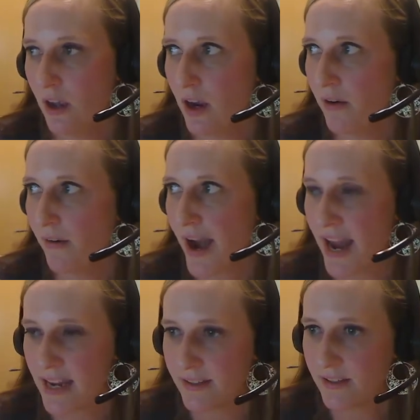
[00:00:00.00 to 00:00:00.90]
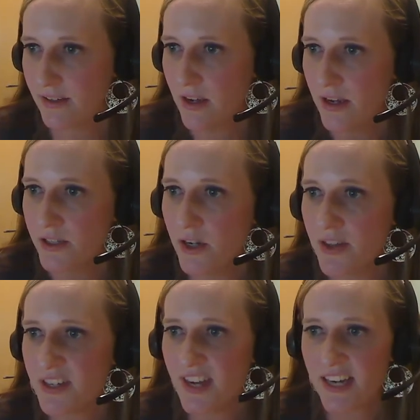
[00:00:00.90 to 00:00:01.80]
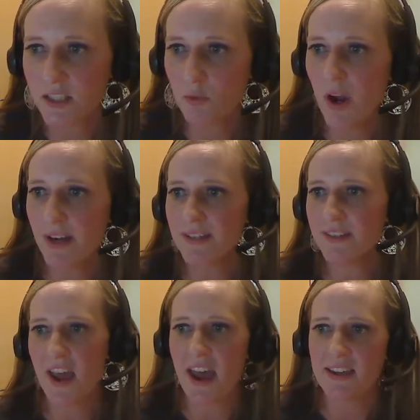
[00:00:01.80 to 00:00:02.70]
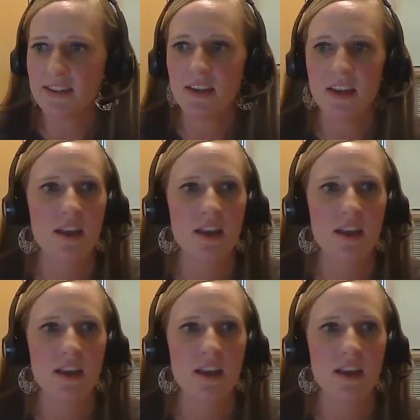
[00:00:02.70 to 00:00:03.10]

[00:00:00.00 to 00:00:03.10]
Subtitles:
All right. So this next one says,